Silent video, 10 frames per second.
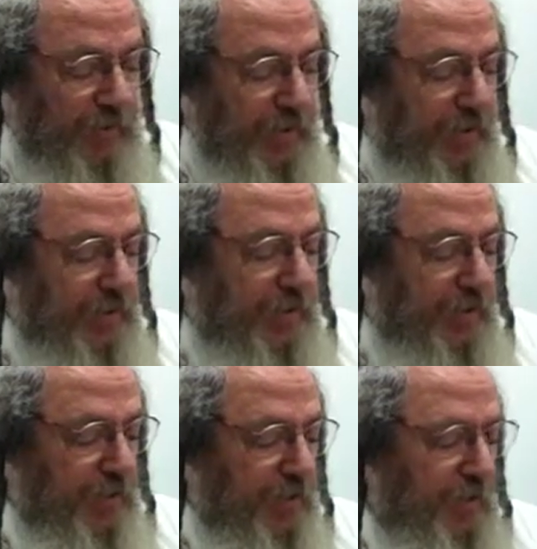the,
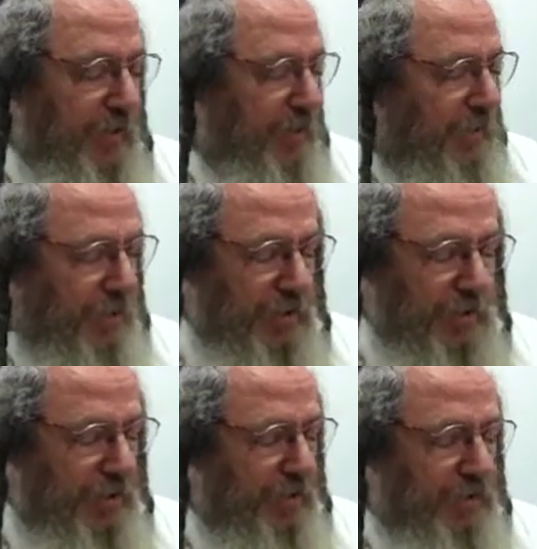the,
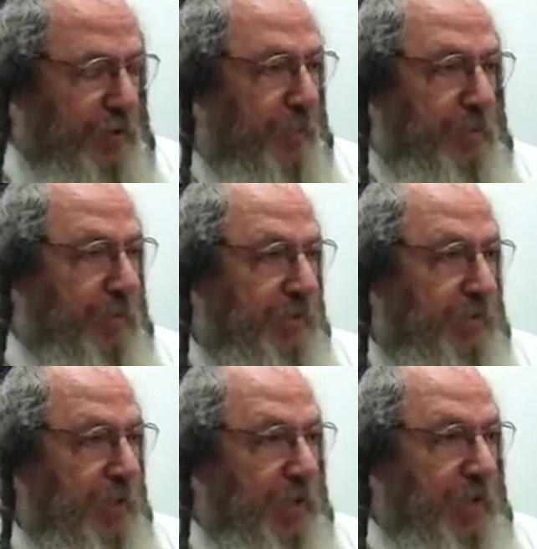the, the
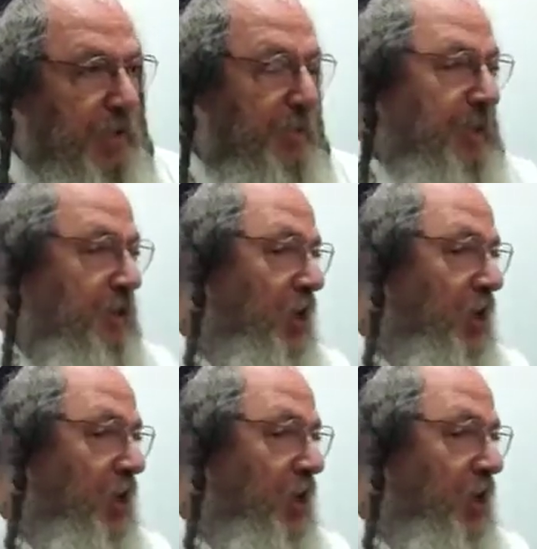shepherds, they make